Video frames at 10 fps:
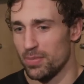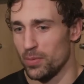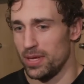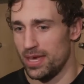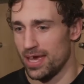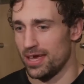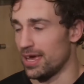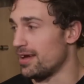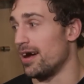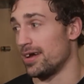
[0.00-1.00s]
but we can't
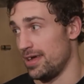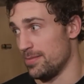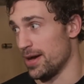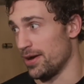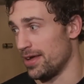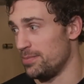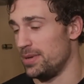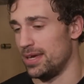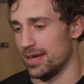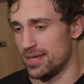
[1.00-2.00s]
get cocky about it
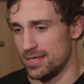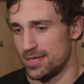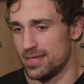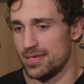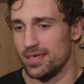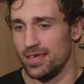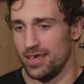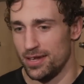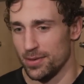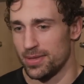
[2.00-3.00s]
because,
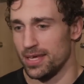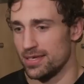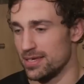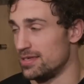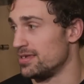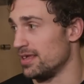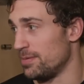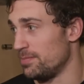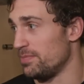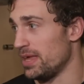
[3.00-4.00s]
you know, things can
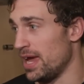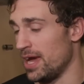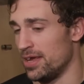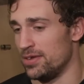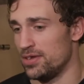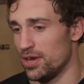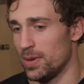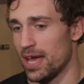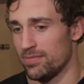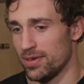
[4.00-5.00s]
slip, and, you know,
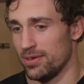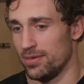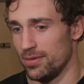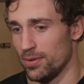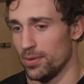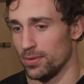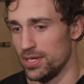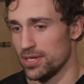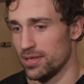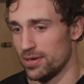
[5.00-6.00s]
we have to hold
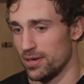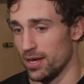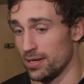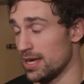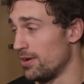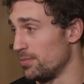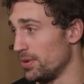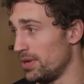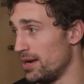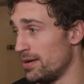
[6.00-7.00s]
each other
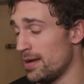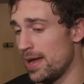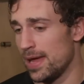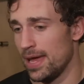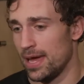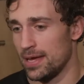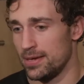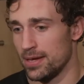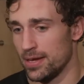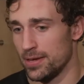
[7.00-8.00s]
accountable here,
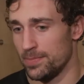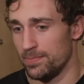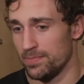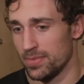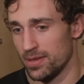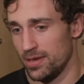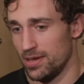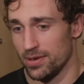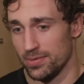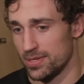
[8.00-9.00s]
and,
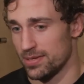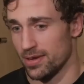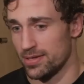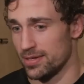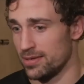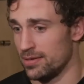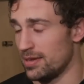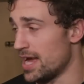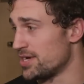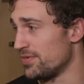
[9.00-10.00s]
it's on to
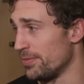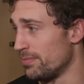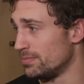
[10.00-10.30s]
Nashville.